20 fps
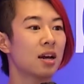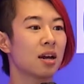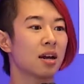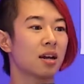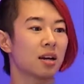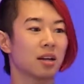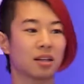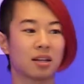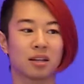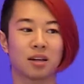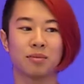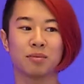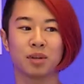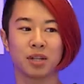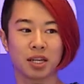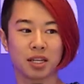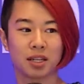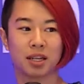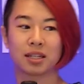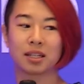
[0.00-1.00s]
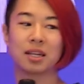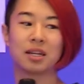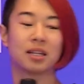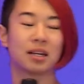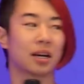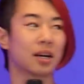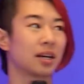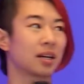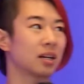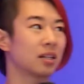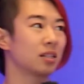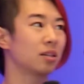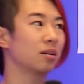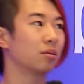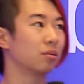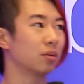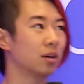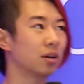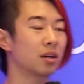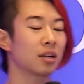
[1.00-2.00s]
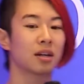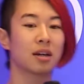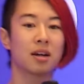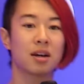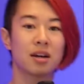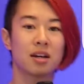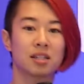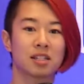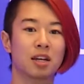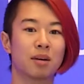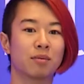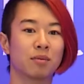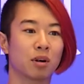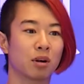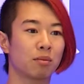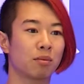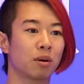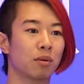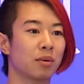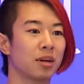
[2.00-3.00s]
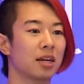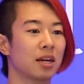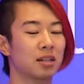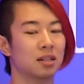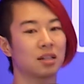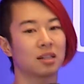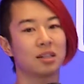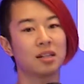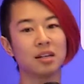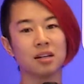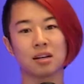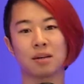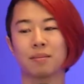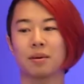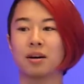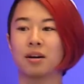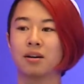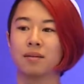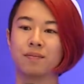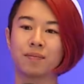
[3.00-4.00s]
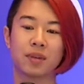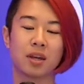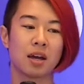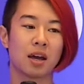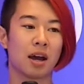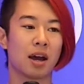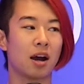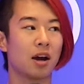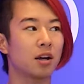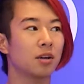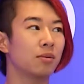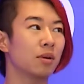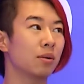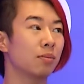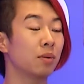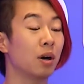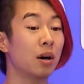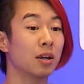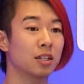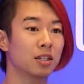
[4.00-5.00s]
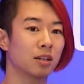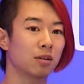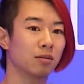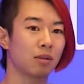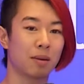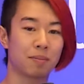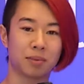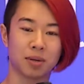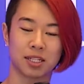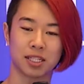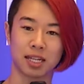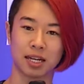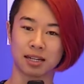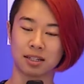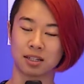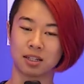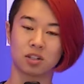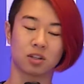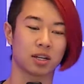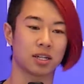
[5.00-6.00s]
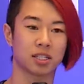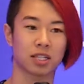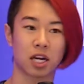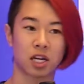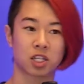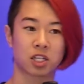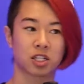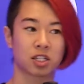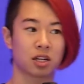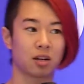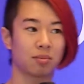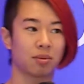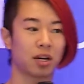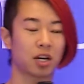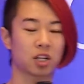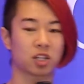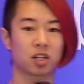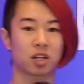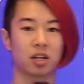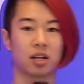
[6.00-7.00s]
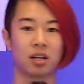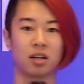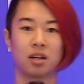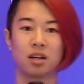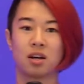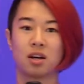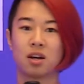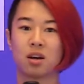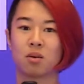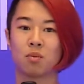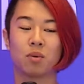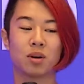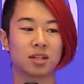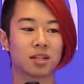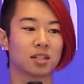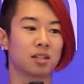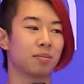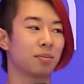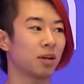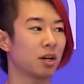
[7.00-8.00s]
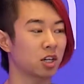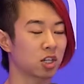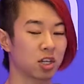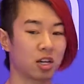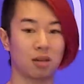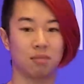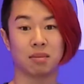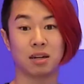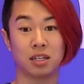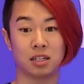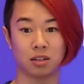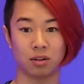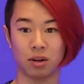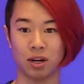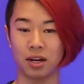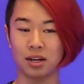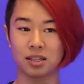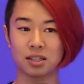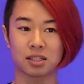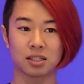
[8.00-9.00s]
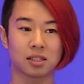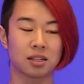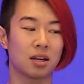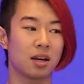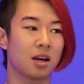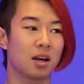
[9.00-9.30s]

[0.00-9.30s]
and I think I'm really lucky that I get to work somewhere where we get to think about how do we want to represent transactions on a blockchain, what does a blockchain mean to us,